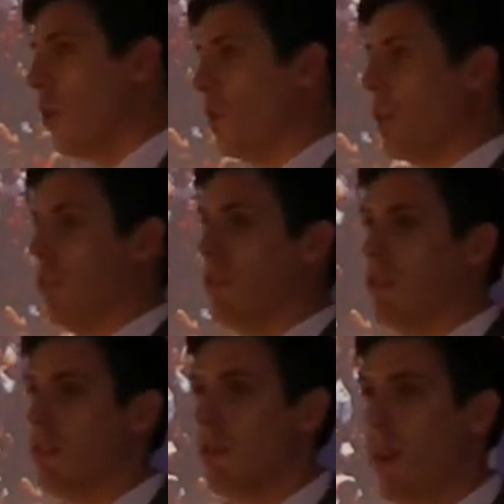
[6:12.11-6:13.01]
ranging
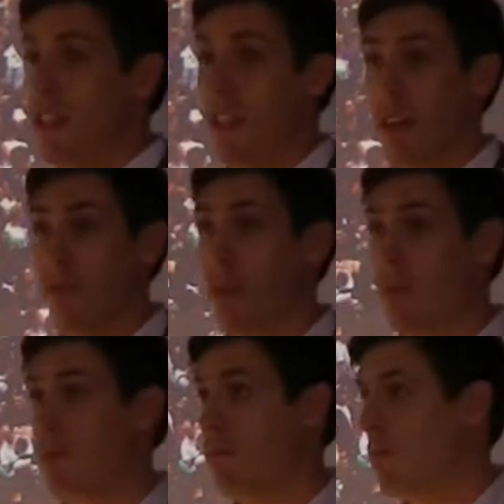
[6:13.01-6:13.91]
from
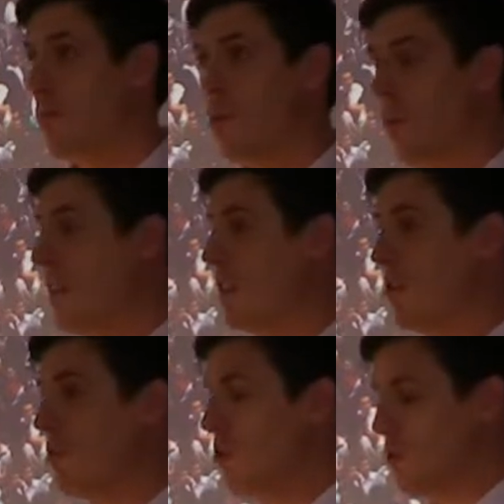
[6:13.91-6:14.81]
20 to 200,
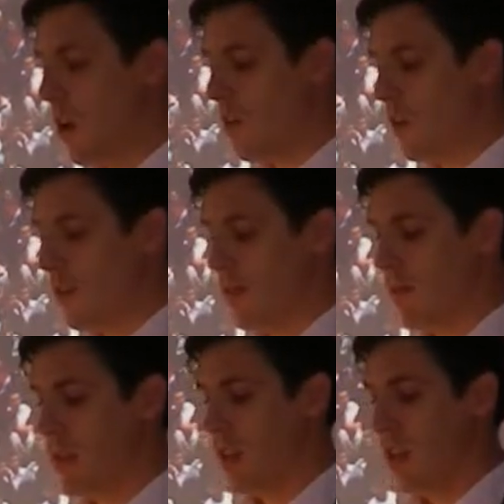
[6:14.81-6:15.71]

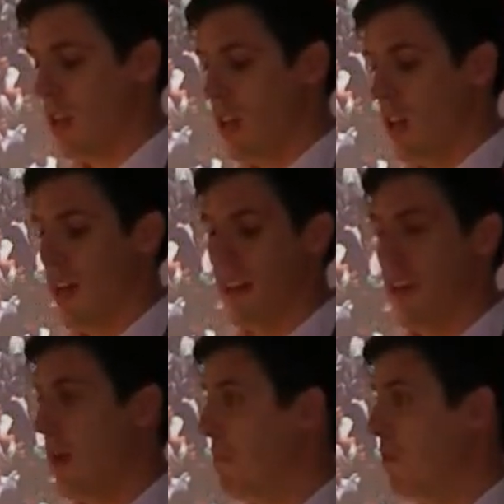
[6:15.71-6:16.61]
and input
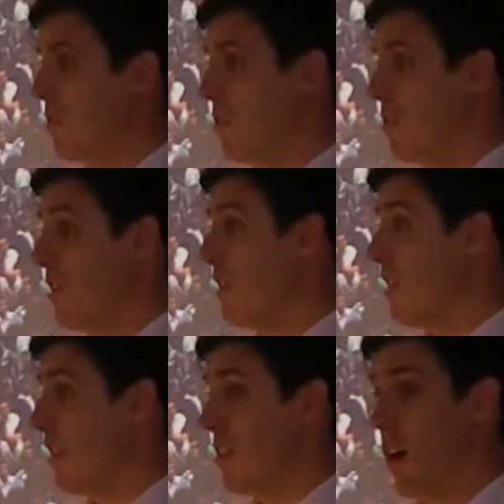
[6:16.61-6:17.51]
consisting of all
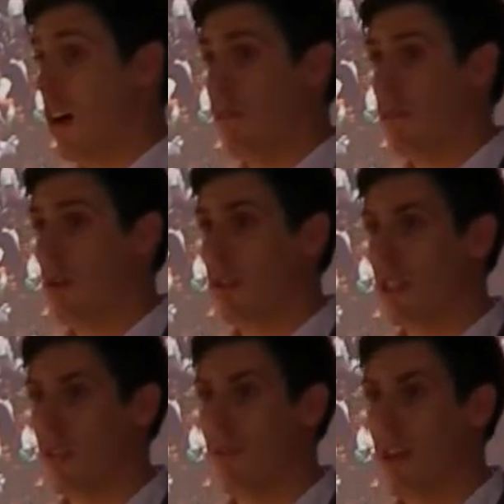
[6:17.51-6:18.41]
these vague
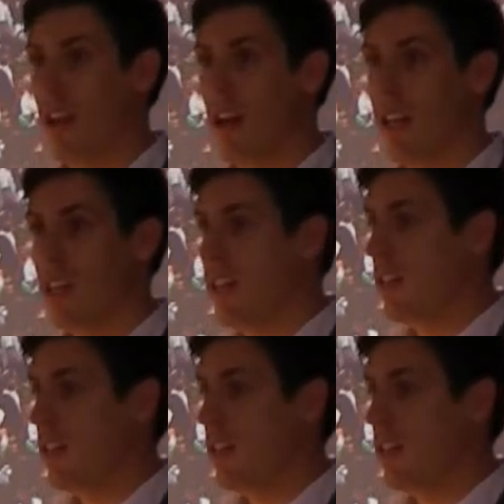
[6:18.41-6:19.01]
IDs, uh,